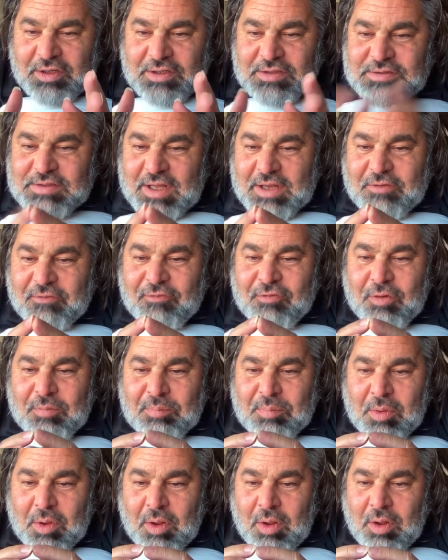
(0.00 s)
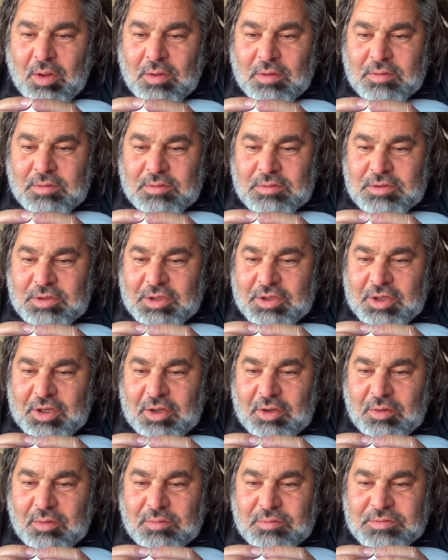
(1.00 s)
It's like football,
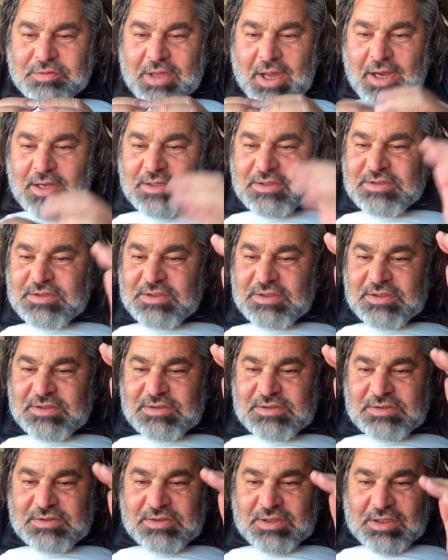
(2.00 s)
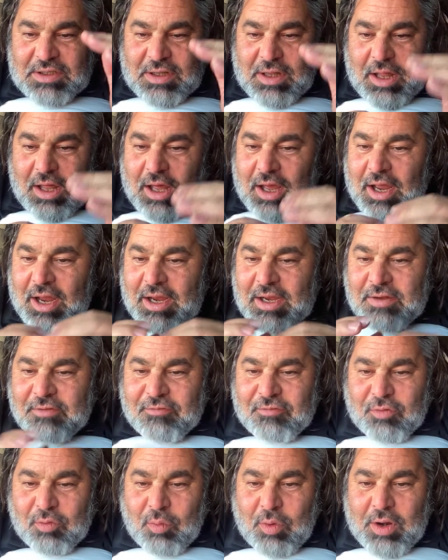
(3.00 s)
dynasties decline
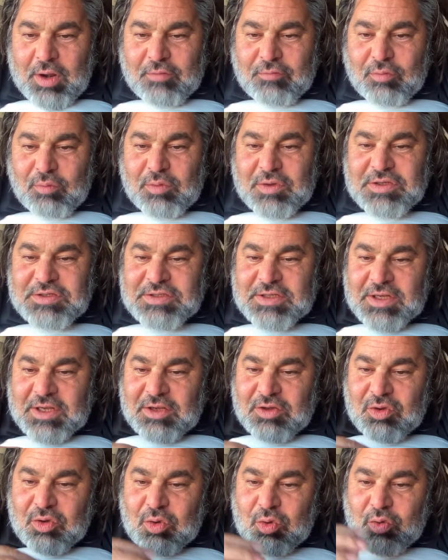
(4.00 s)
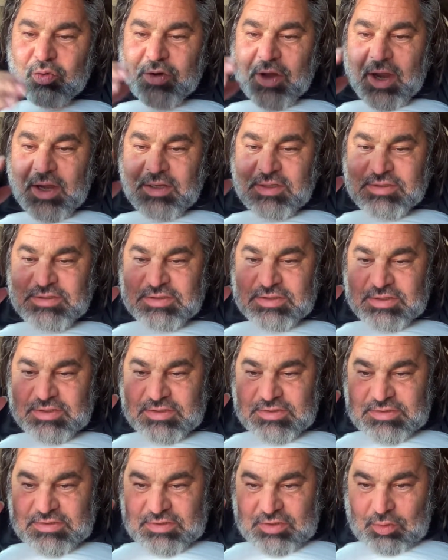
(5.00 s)
for whatever reason and new
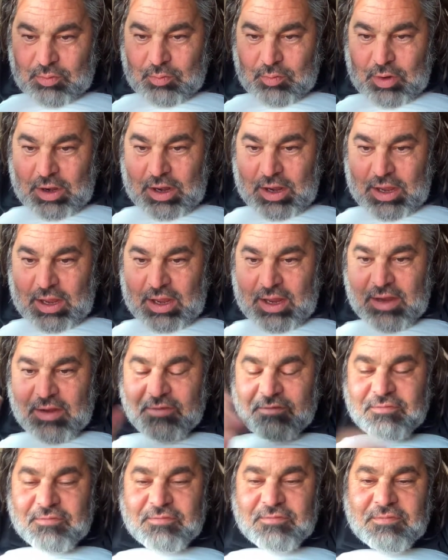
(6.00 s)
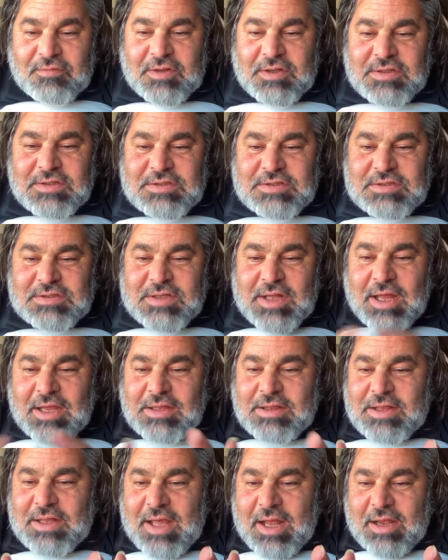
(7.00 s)
dynasties arrive. It's
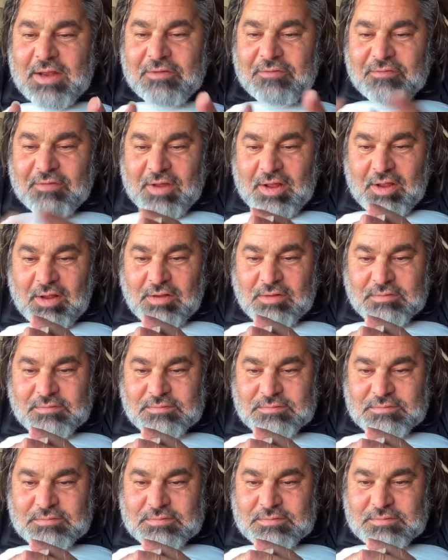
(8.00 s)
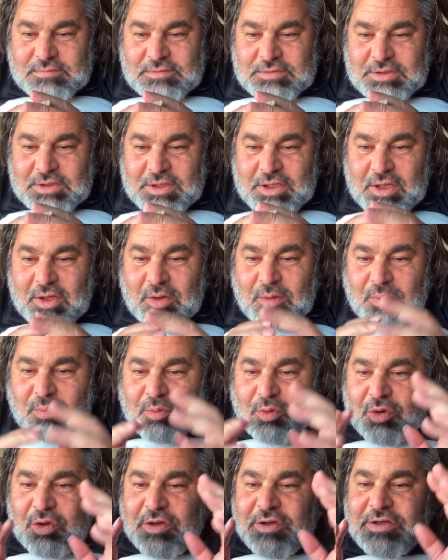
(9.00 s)
like the NFL.
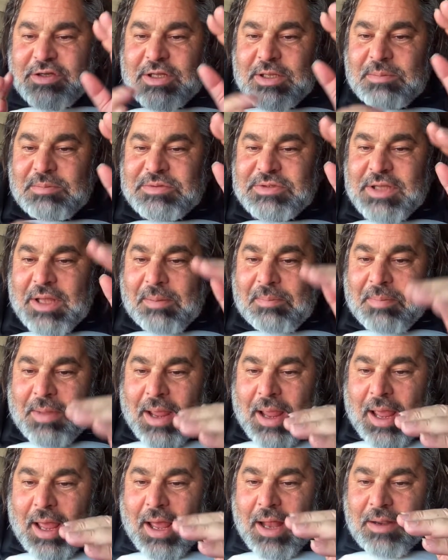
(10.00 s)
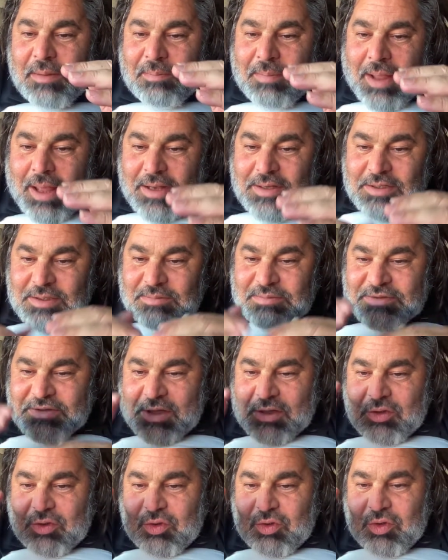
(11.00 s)
Good teams get bad and bad teams
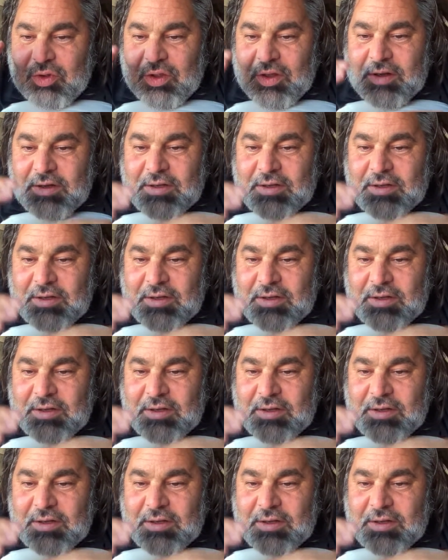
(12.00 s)
get good.